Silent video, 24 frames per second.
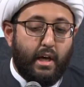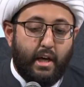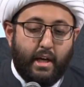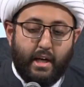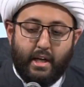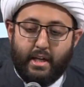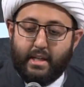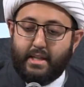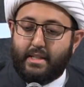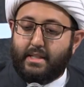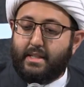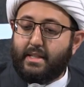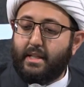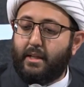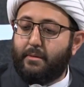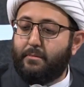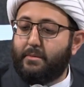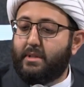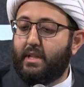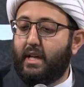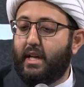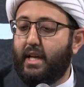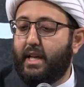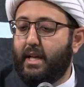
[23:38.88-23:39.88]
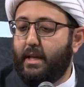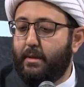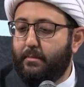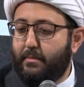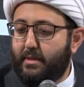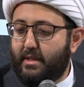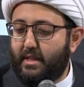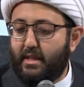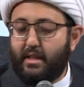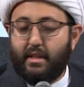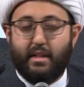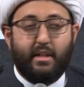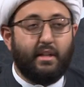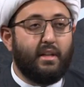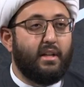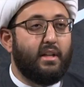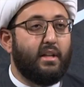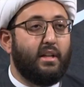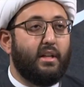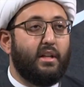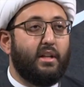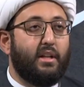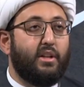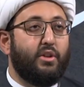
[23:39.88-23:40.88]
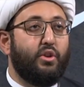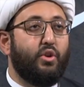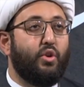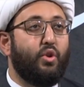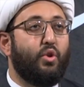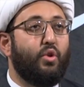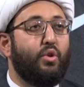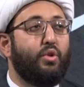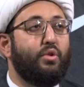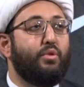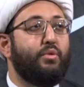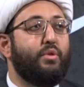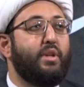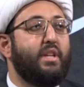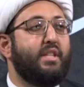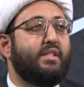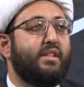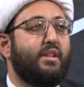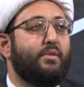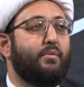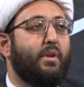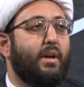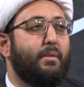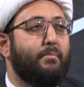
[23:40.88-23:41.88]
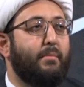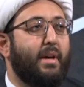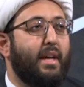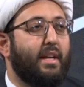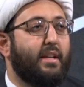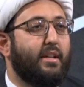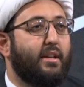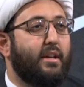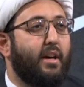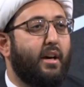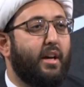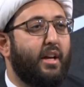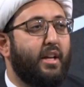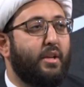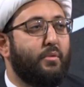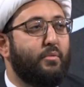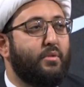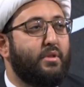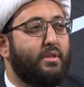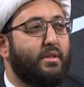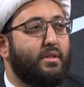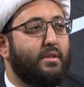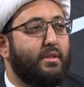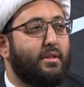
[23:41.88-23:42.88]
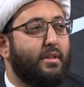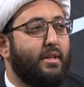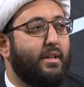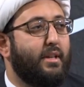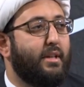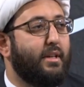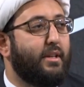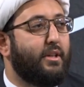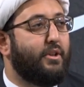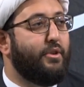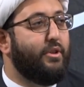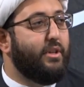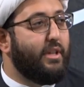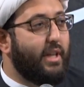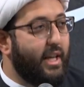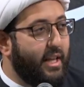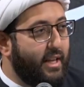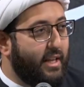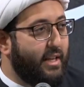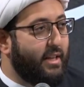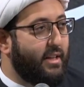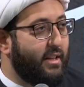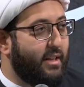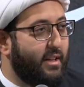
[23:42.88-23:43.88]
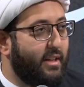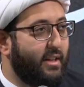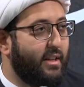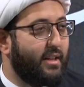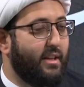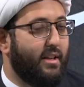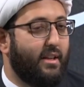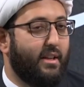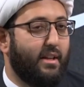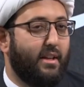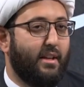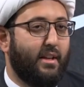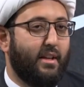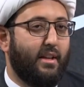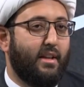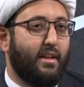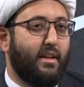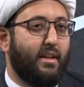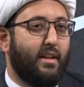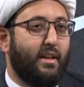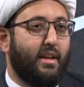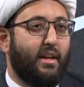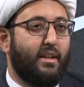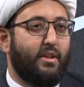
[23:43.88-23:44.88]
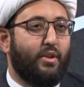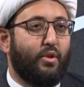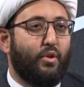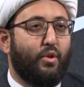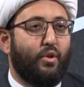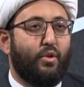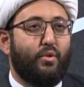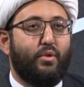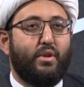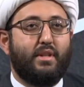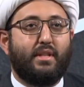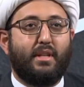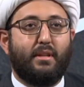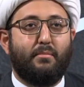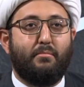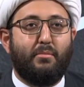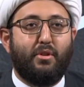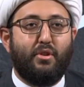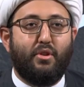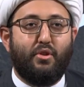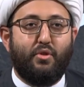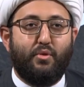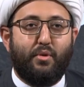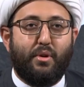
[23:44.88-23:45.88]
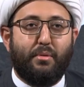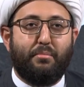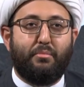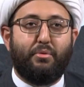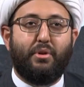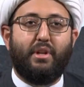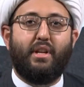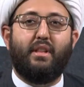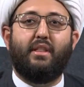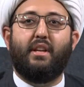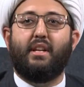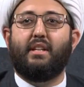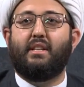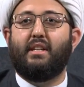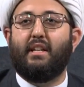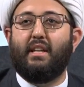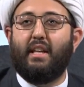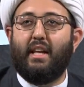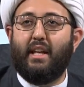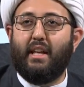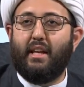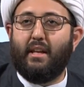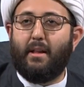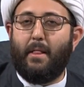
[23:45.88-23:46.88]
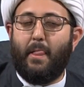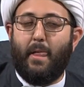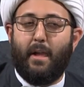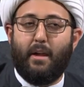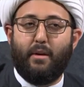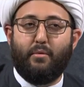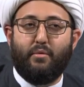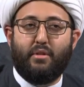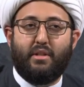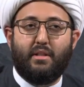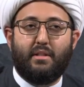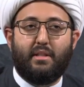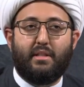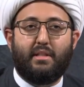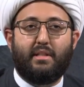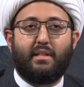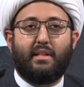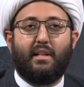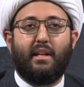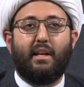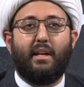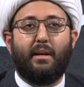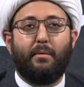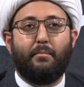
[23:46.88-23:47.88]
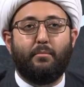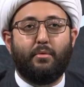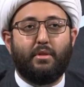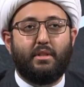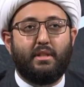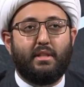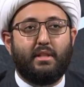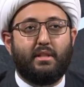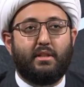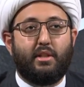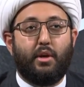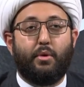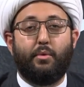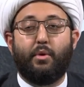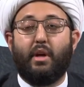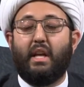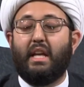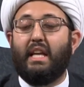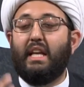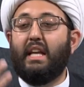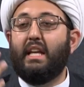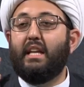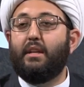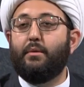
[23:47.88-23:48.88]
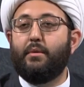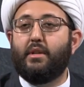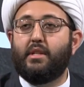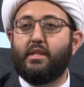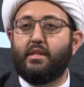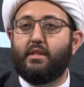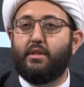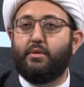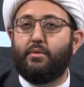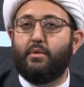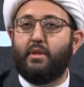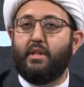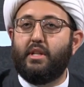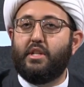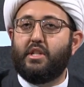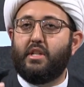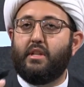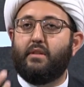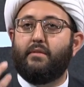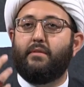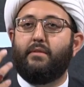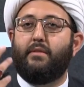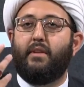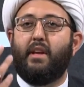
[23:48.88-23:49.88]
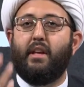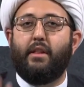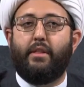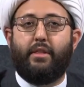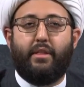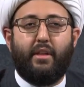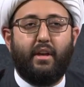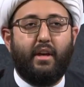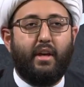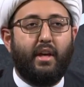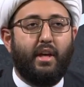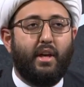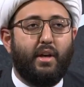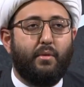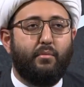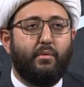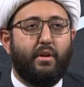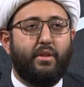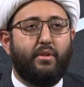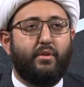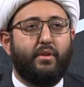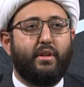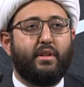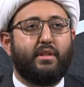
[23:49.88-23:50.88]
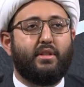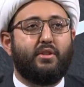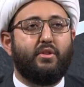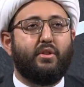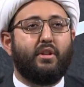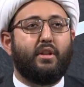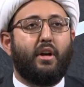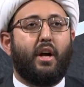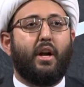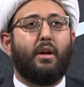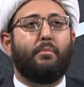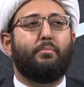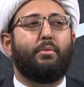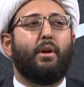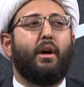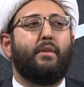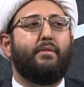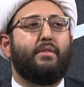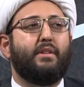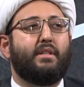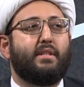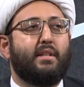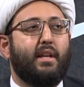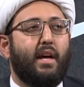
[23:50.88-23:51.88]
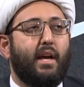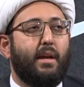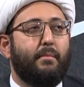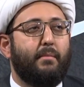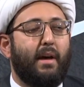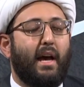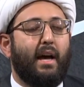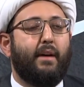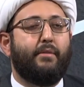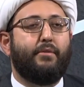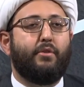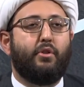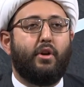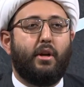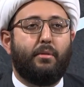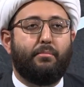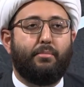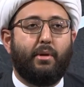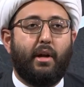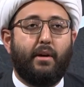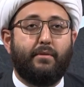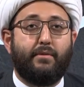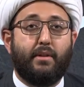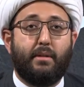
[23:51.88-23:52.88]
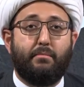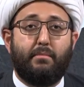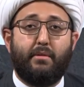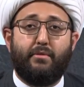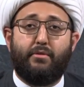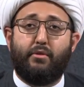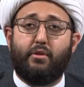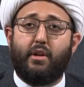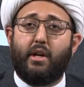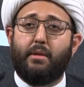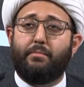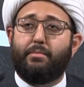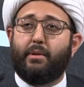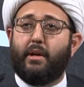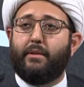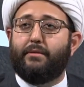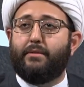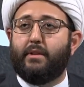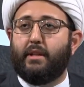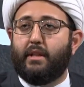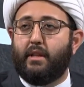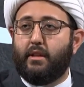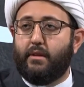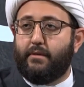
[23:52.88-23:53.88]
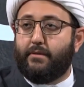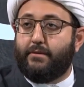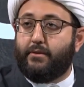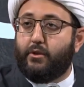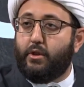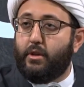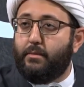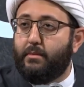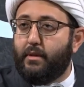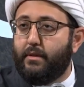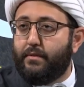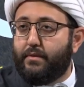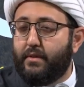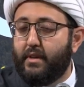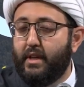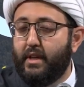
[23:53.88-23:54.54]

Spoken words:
Sometimes the whole reason why mankind was created, and the whole reason me and you are breathing today, which is Islam, which is Tawheed, which is the religion and faith, whether it's during our Prophet's time, after our Prophet, before our Prophet, in the form of